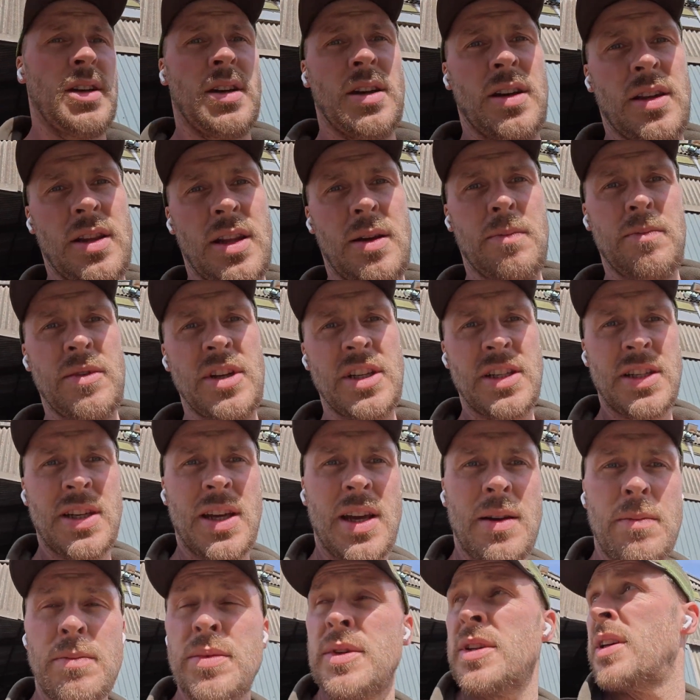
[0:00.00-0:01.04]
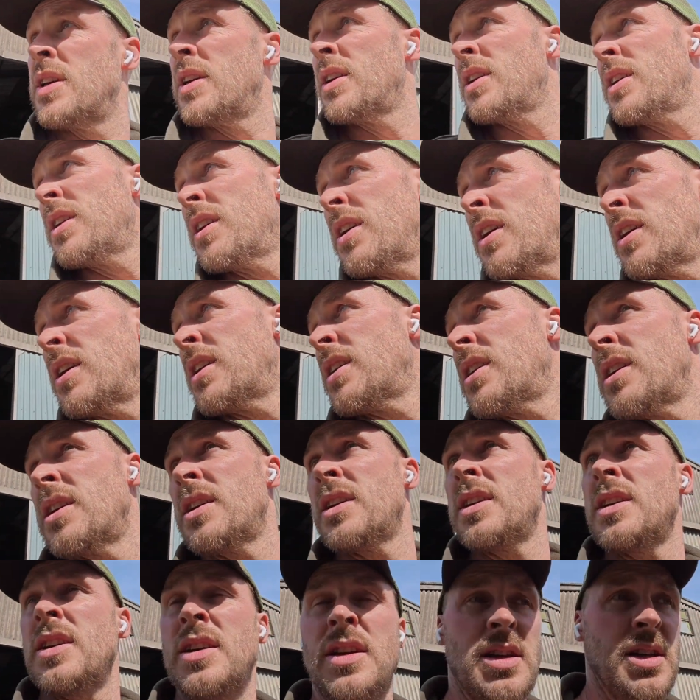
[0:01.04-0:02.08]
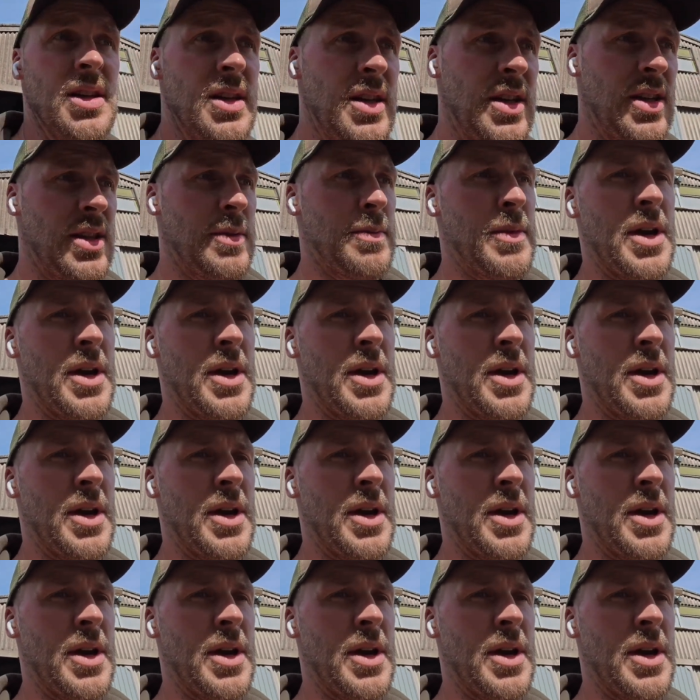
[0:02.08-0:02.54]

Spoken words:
and then be tipped in the